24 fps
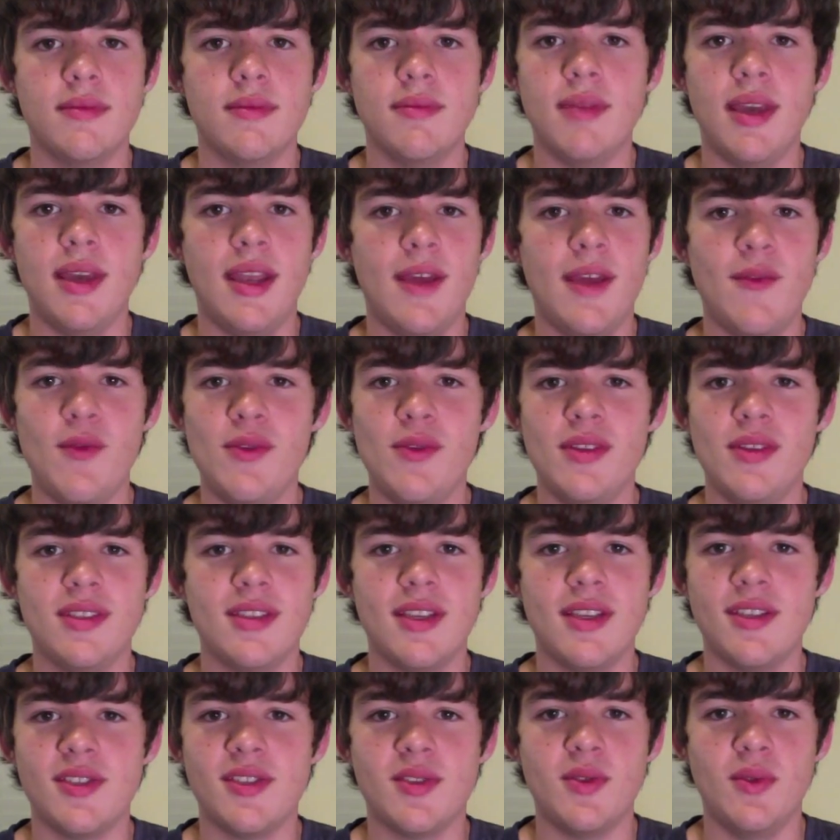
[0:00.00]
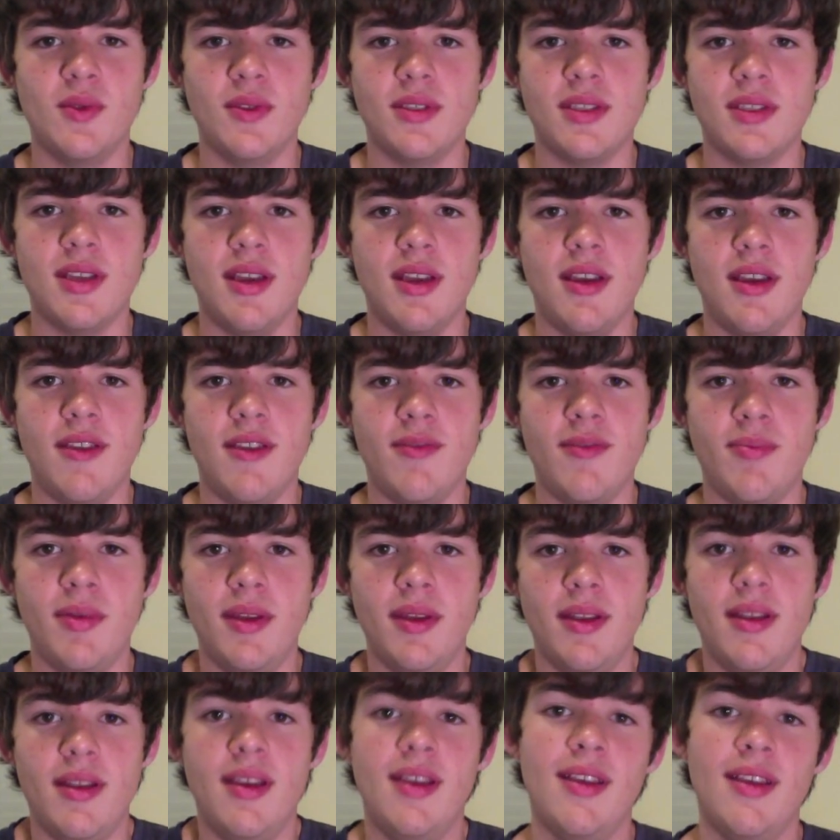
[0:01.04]
Man, everyone says school's tough,
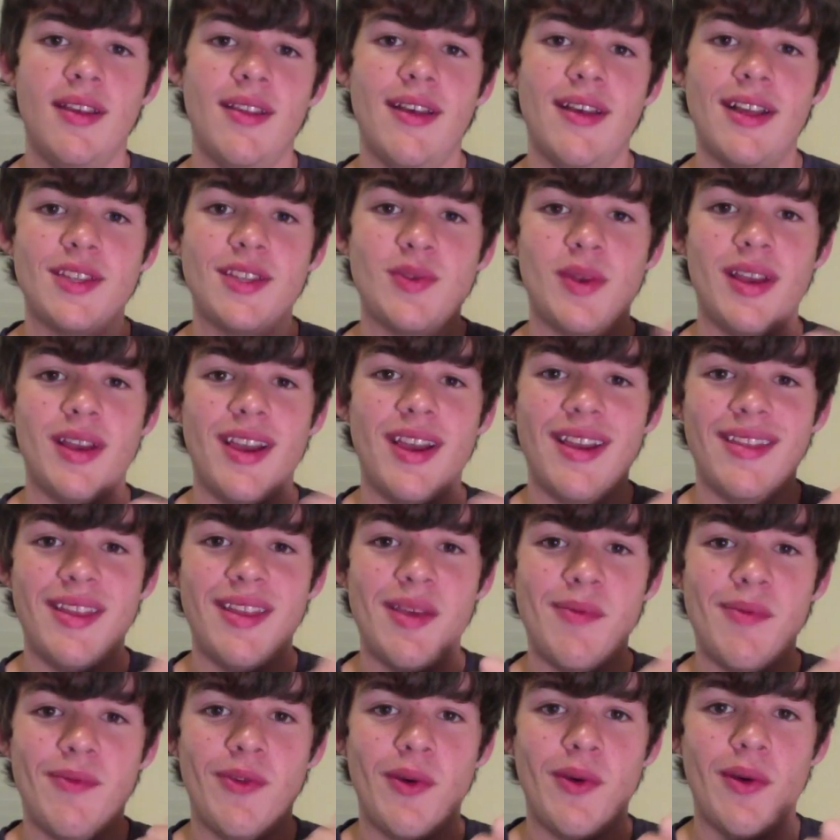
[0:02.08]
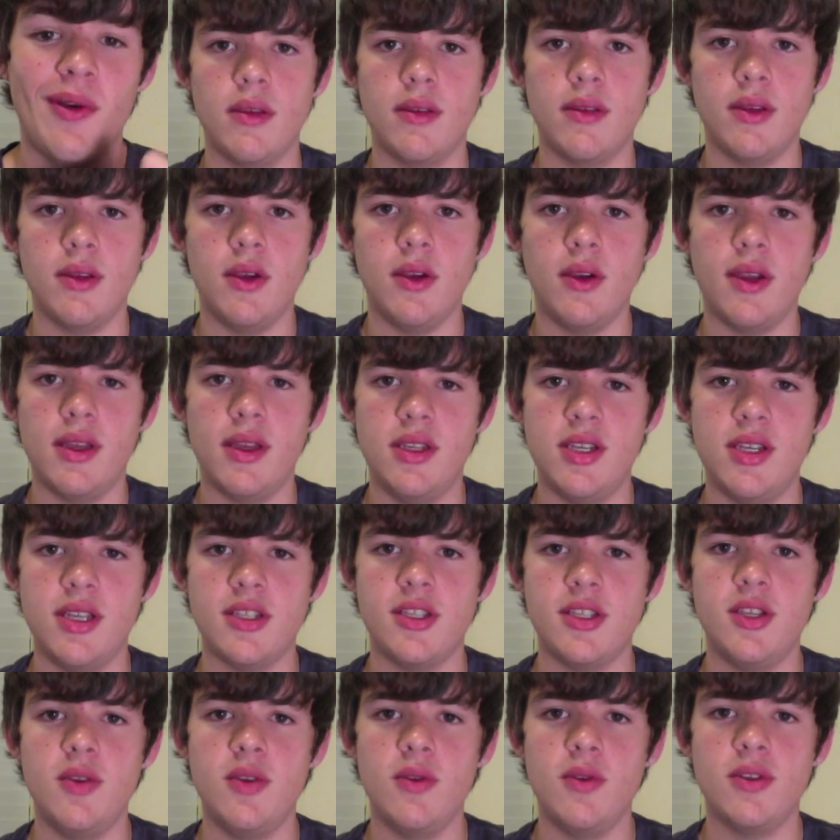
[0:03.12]
but that's what I got them for. Okay,
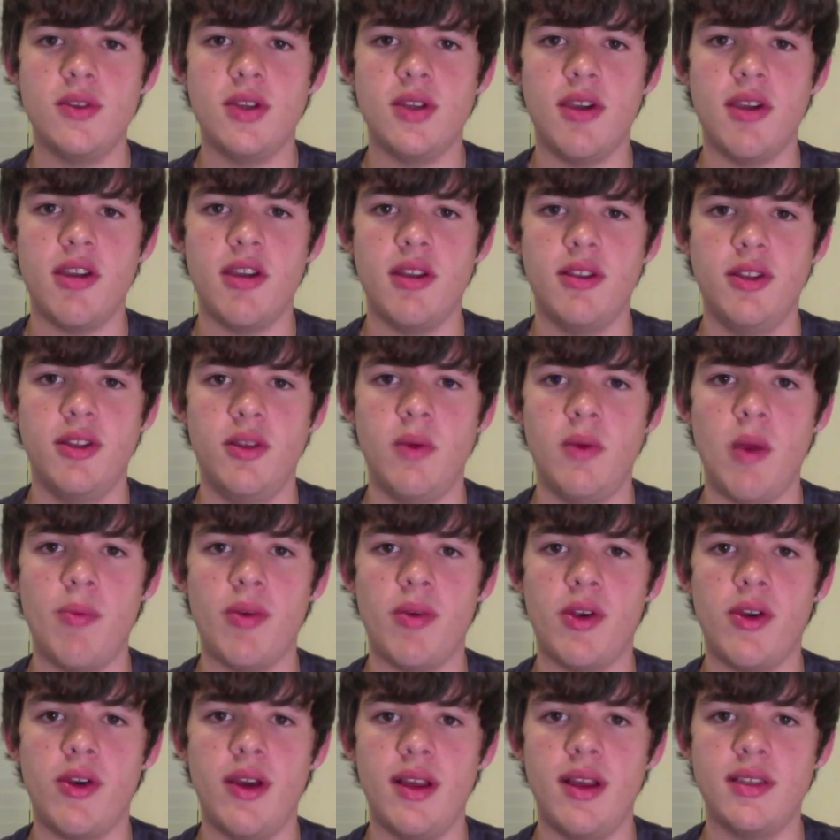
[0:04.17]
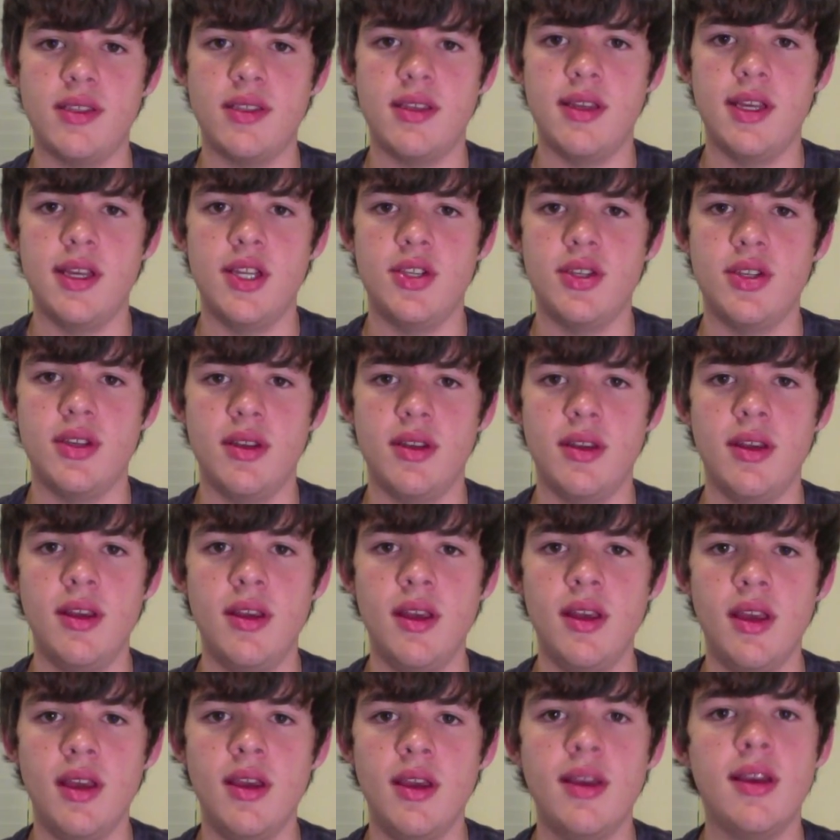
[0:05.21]
Jesse, you were talking a little about procrastination.
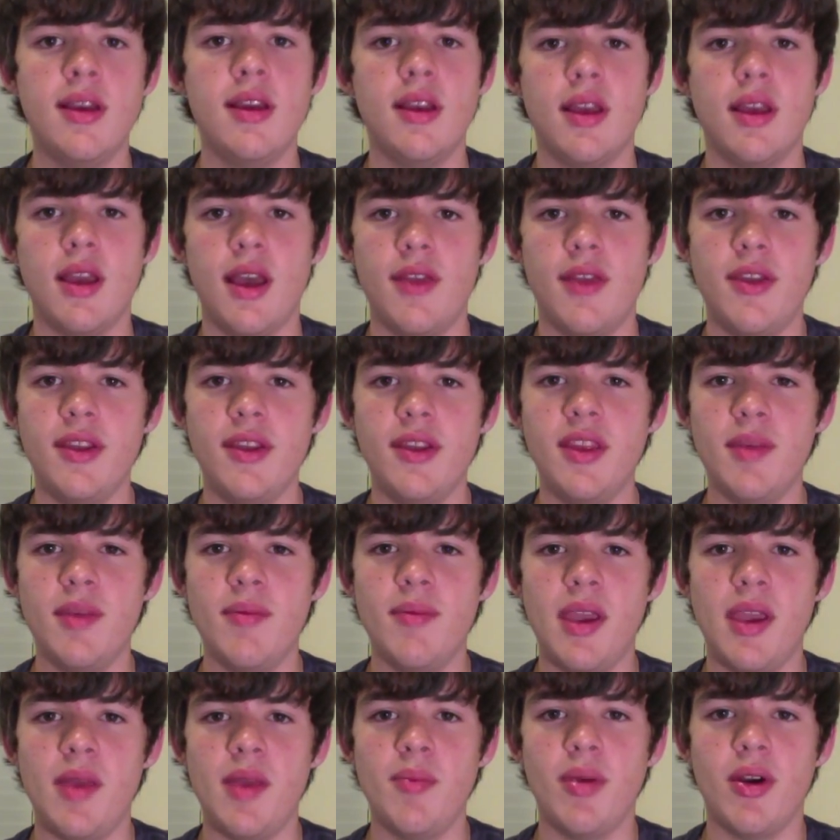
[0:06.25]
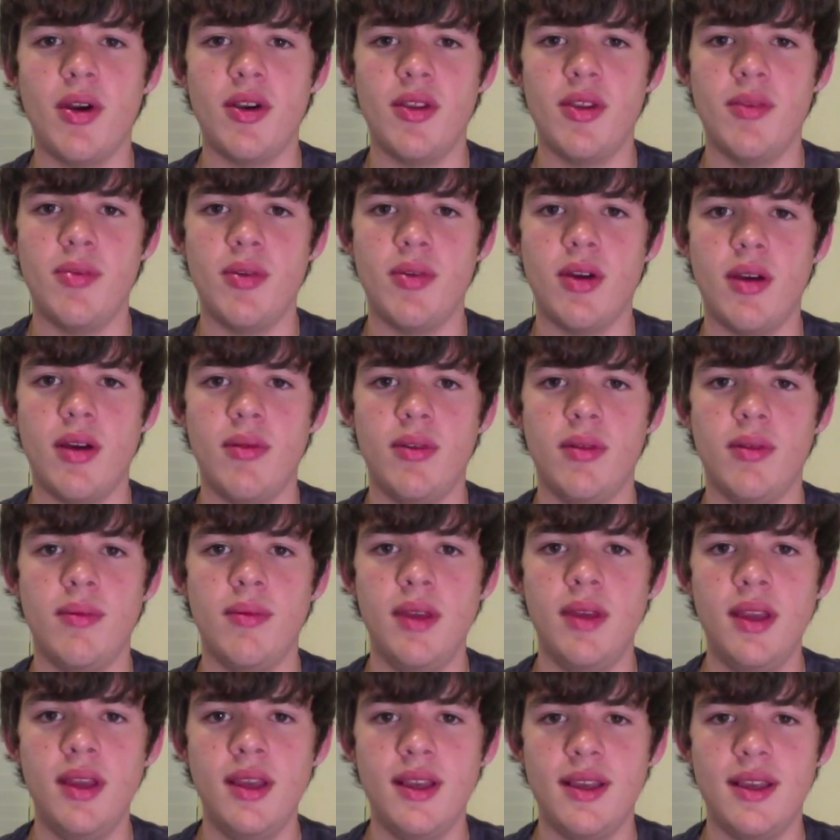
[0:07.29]
I think the main part of the
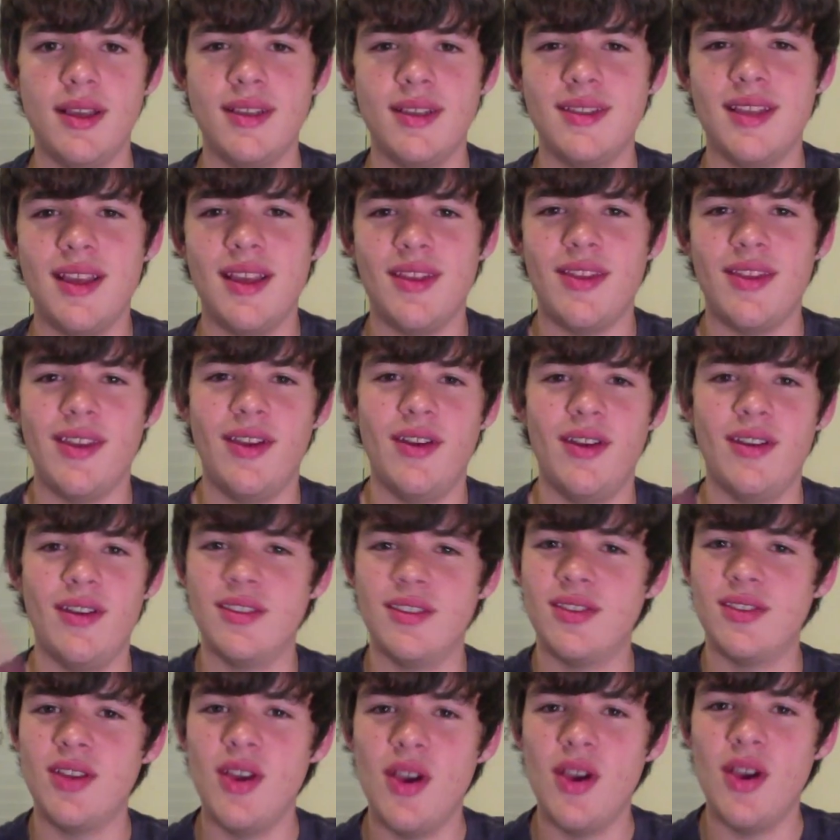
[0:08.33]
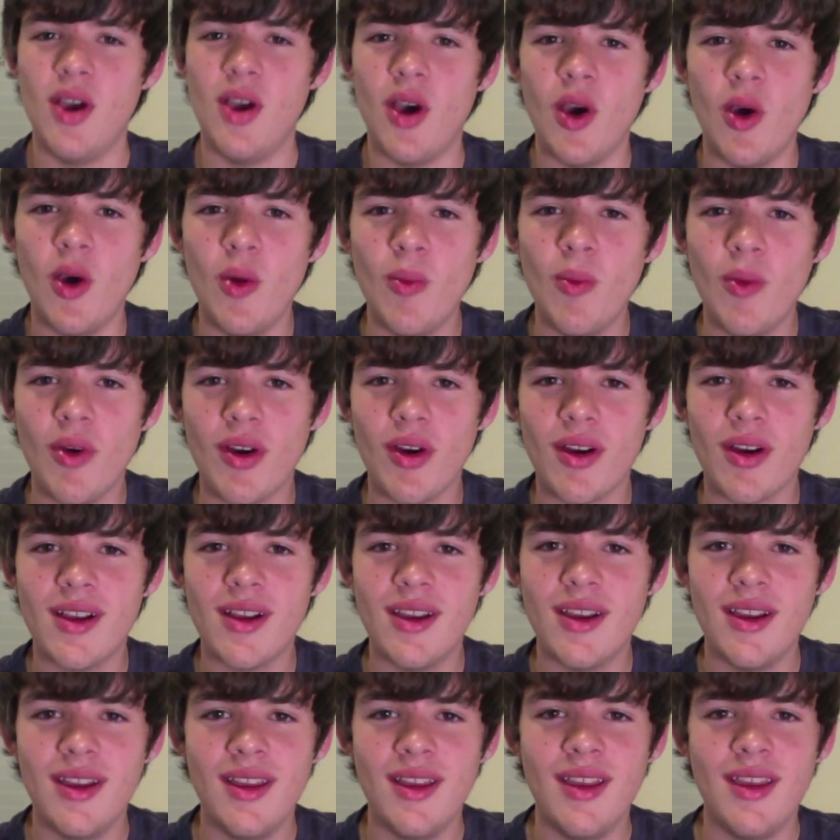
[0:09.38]
problem is that there's
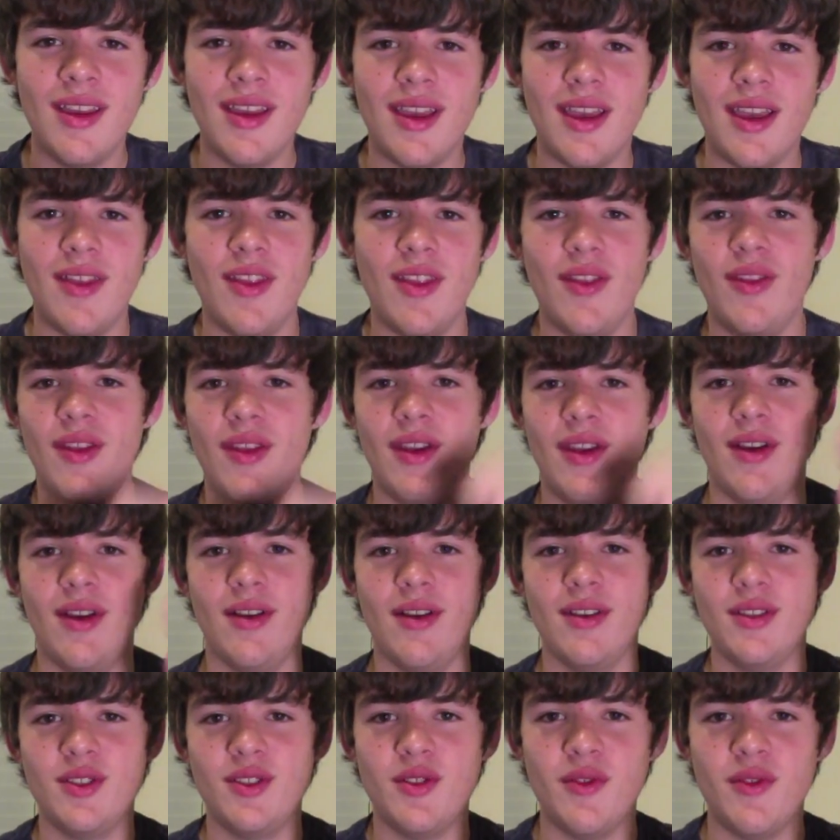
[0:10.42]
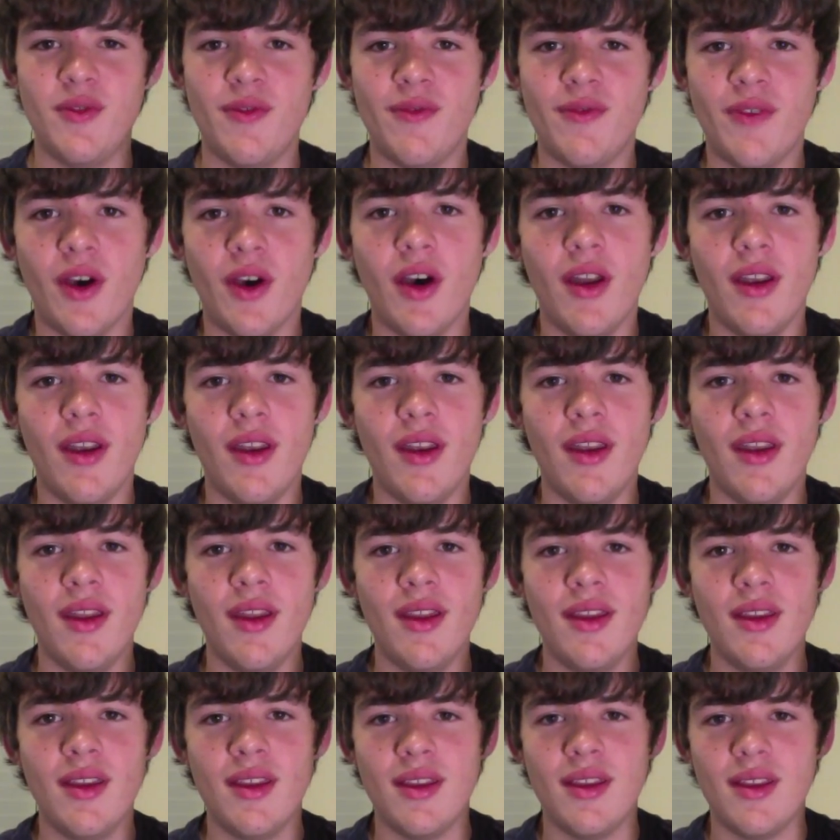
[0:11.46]
homework, and then there's fun.
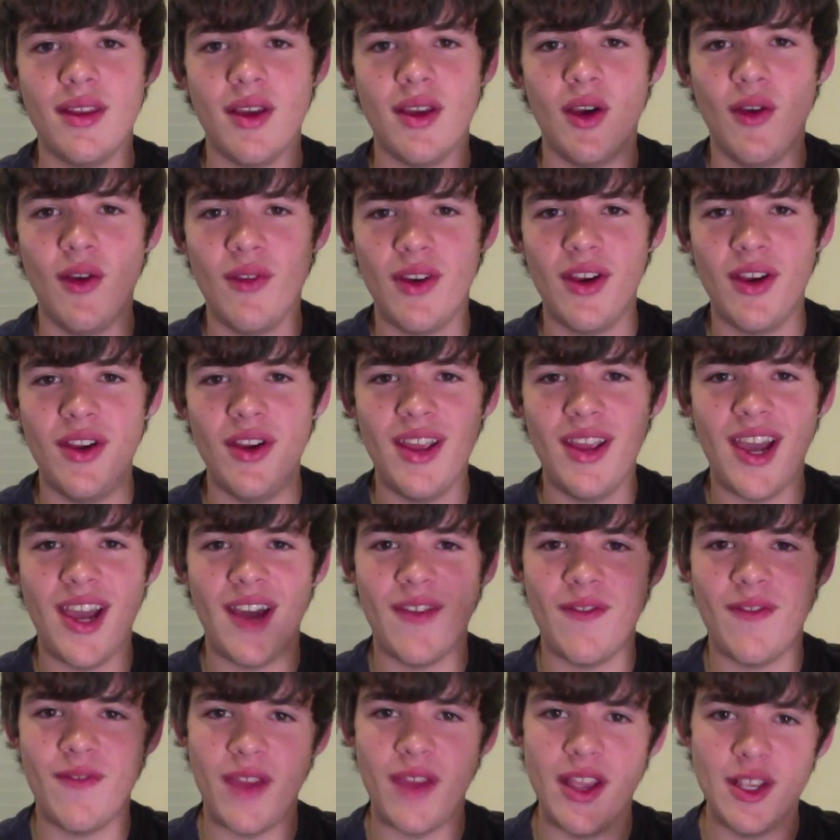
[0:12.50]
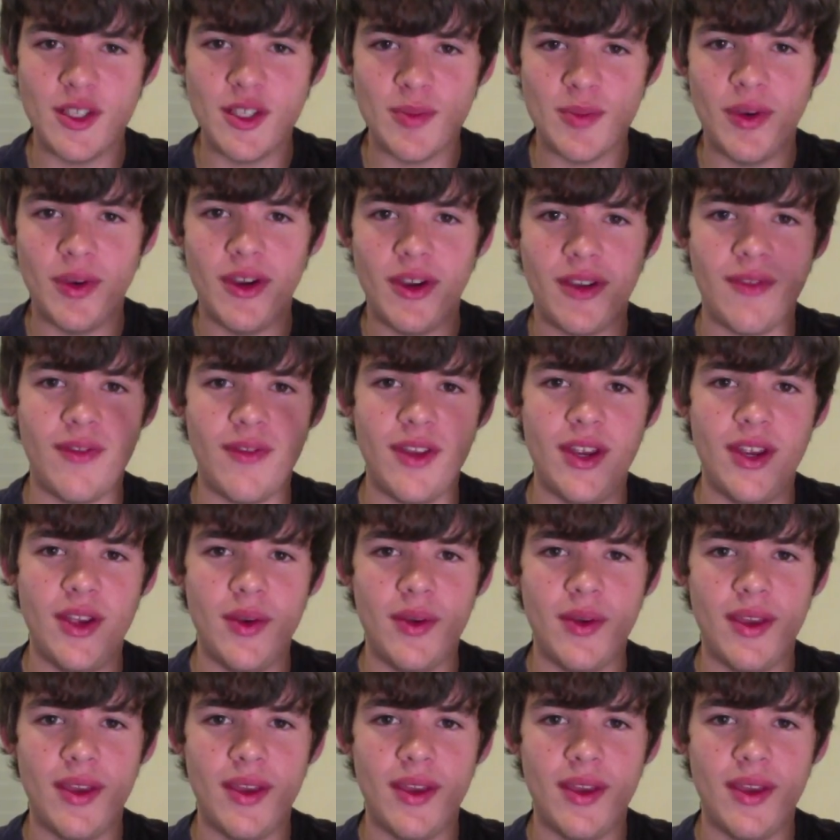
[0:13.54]
Over here you got Facebook, video